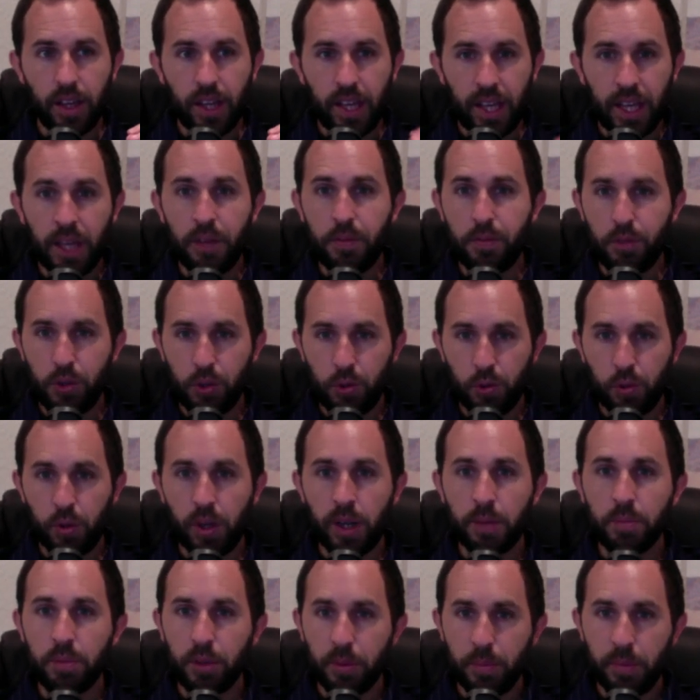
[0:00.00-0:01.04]
If you
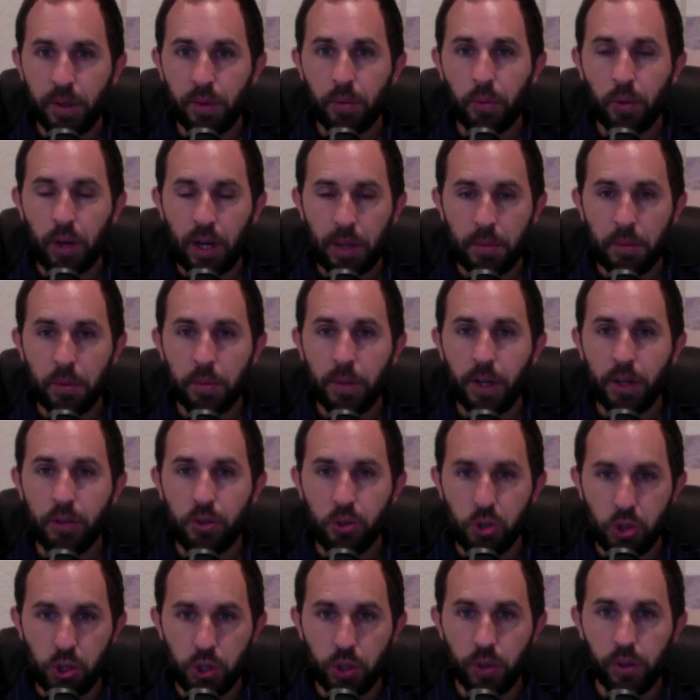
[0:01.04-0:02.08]
implement what I'm about
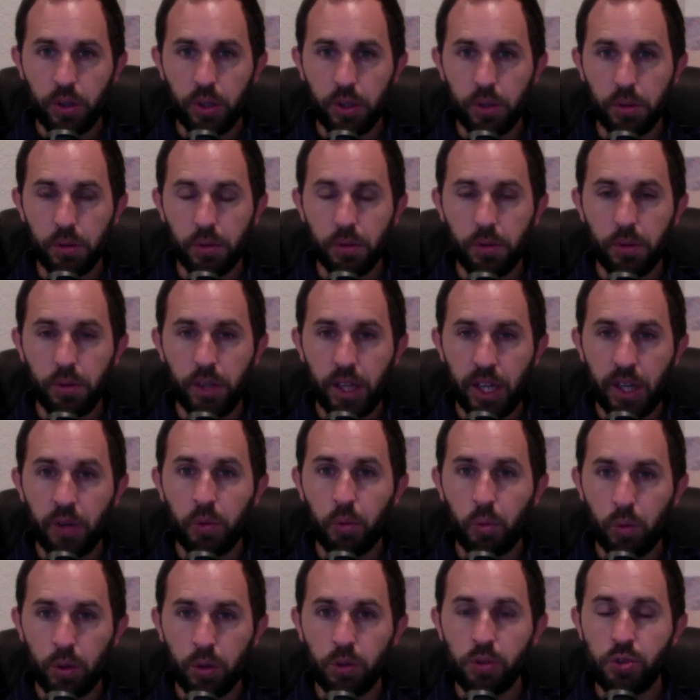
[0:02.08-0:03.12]
to show you,
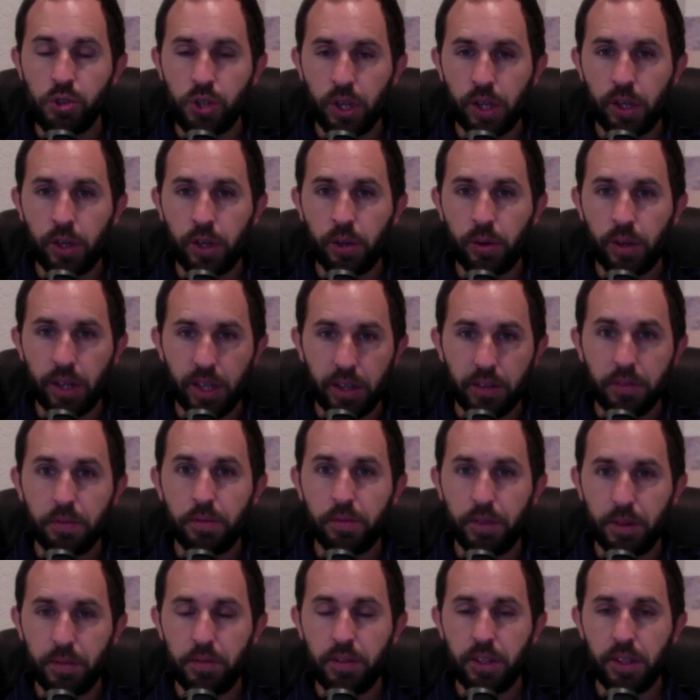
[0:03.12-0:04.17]
it will generate
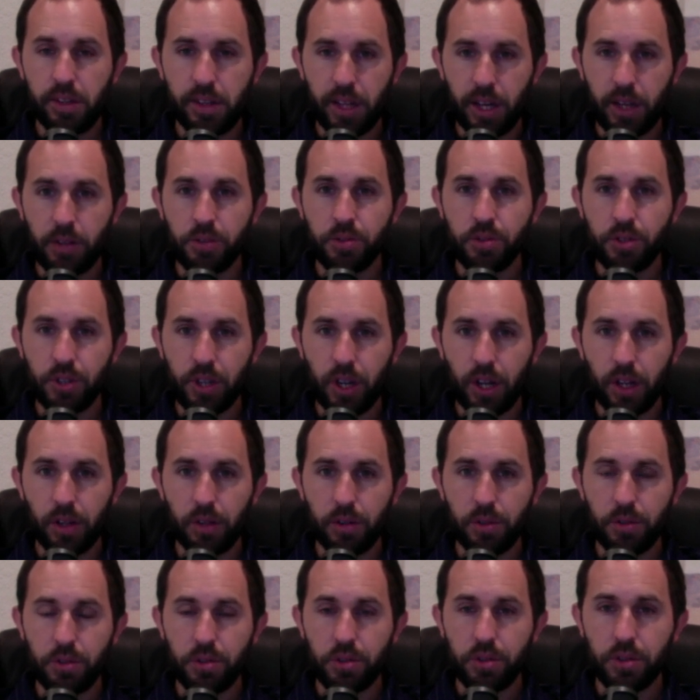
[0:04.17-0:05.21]

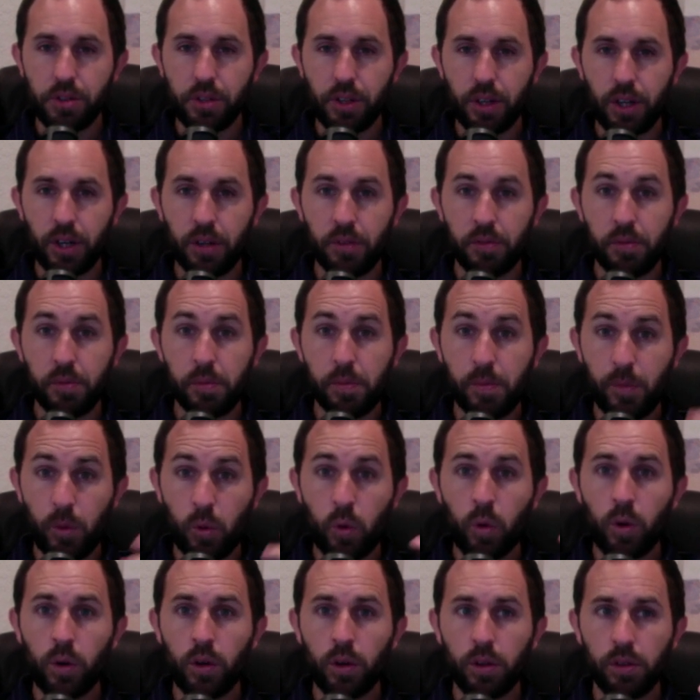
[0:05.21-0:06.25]
$50,000 of
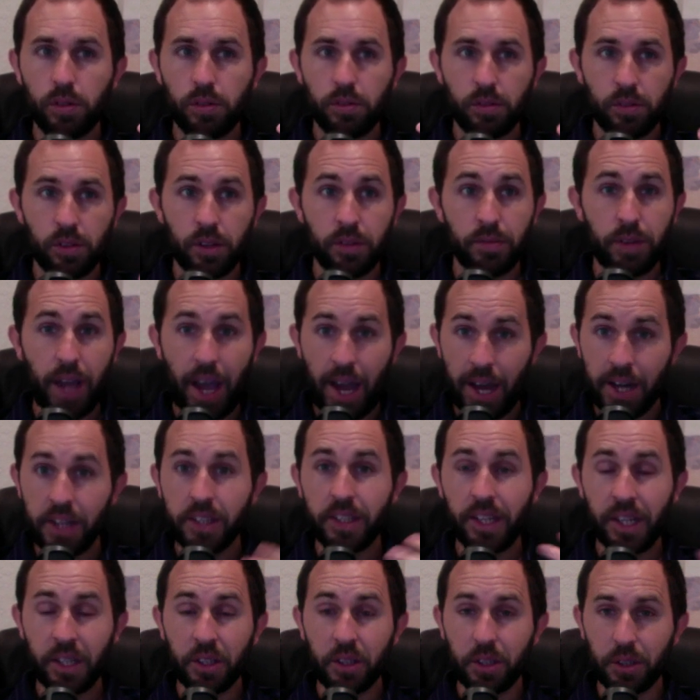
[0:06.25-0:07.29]
more of
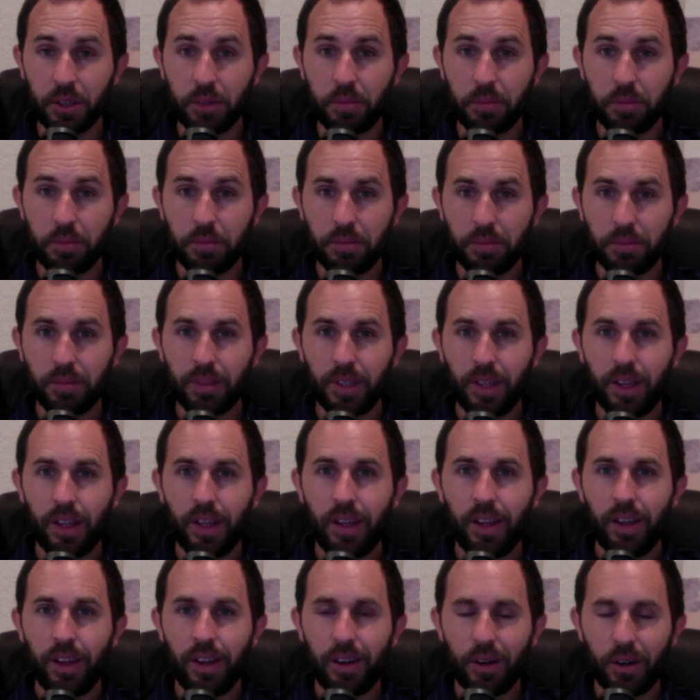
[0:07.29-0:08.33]
added income,
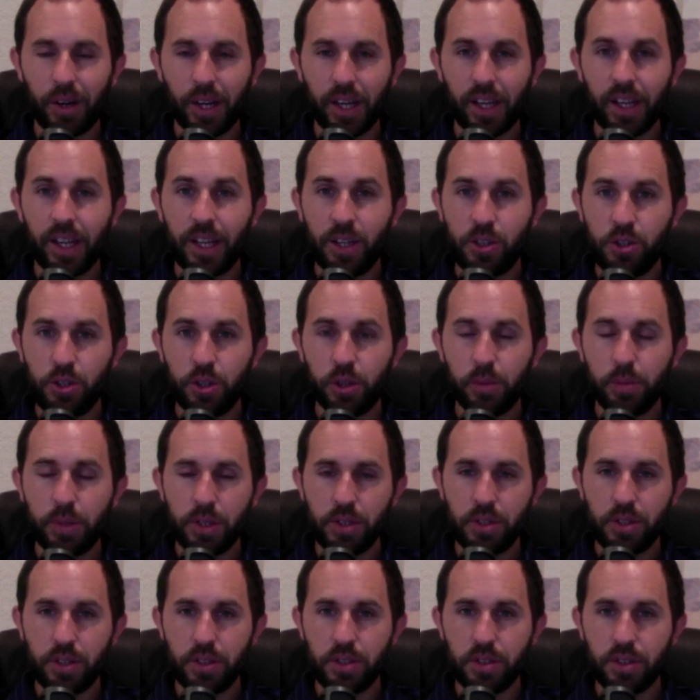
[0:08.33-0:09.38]
right, into your
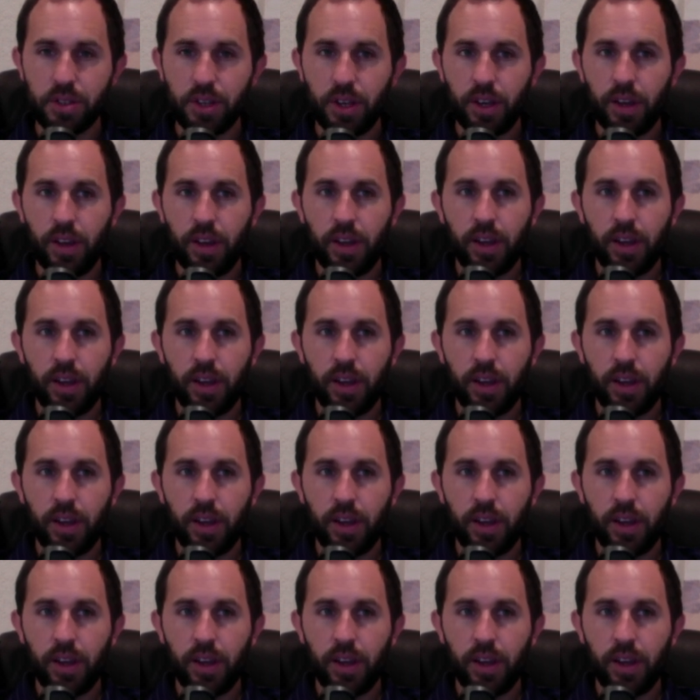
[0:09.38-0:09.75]
business.